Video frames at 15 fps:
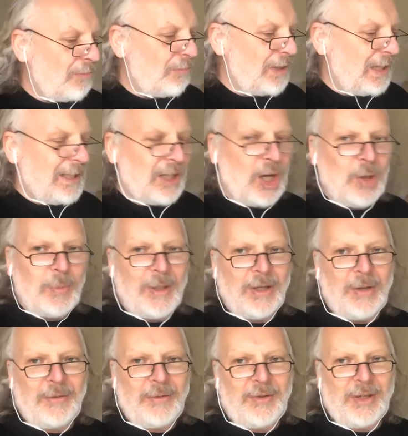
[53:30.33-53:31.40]
really cope, I
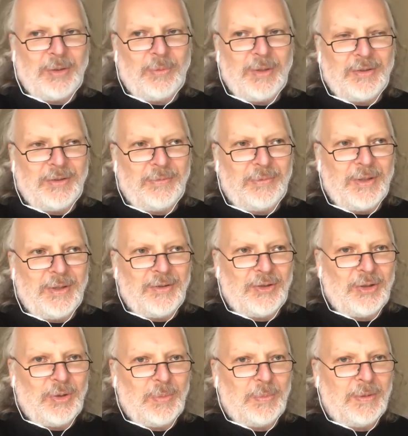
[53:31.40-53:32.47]
don't think, with
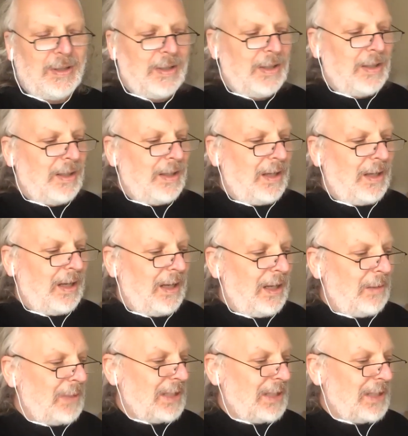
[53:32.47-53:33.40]
Zoom. And